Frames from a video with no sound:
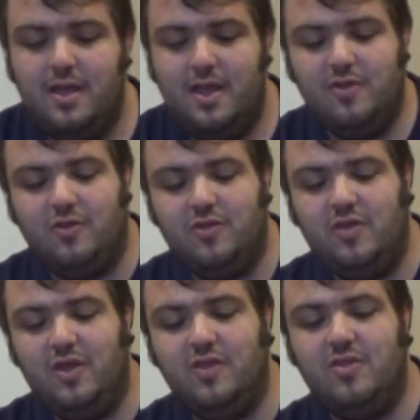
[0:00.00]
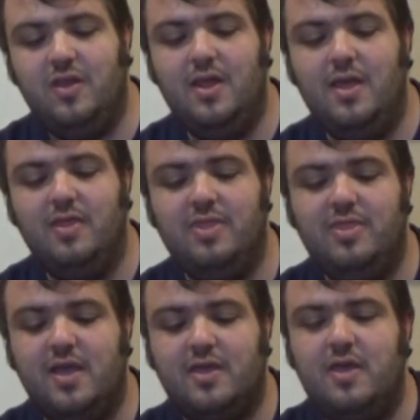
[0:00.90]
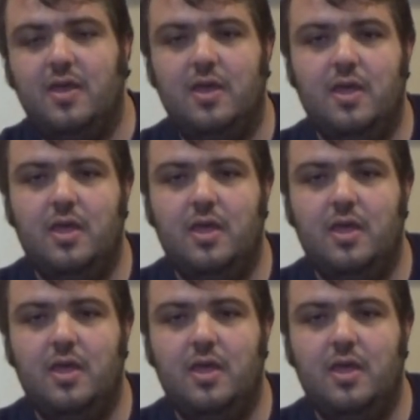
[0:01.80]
As you can see, it's in a thick